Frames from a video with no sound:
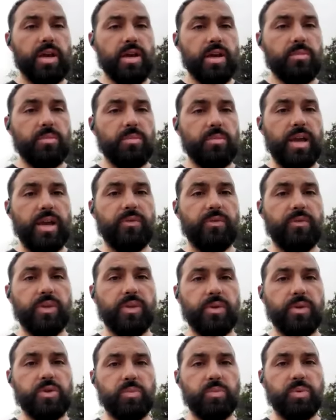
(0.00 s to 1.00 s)
May feel those
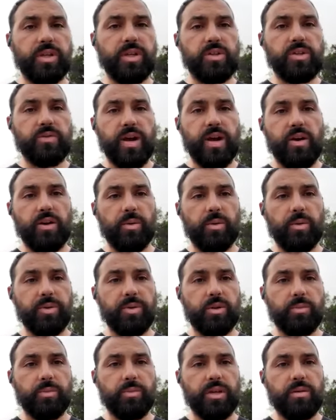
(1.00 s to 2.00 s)
obliques firing up a little
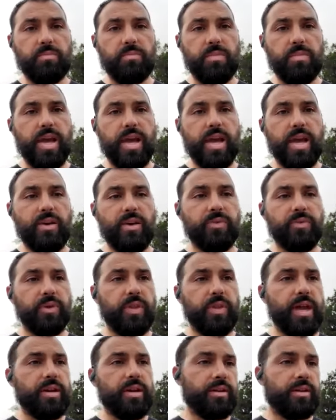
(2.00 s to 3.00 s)
bit. May feel
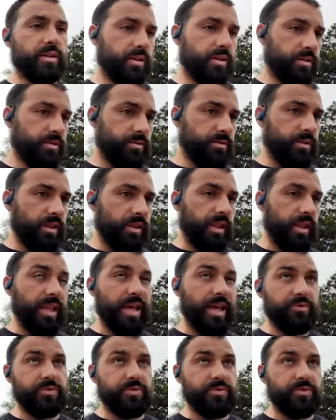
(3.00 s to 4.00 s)
that
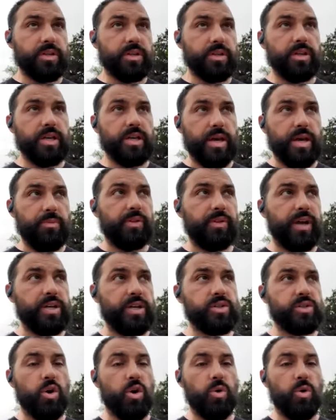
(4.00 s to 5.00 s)
left hip flexor
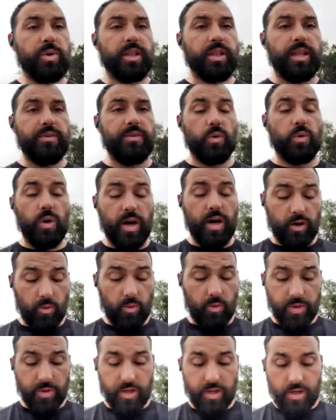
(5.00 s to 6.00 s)
opening, left quad
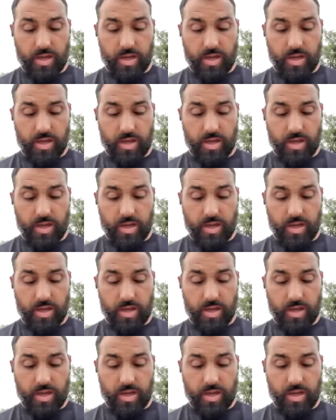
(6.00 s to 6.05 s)
opening.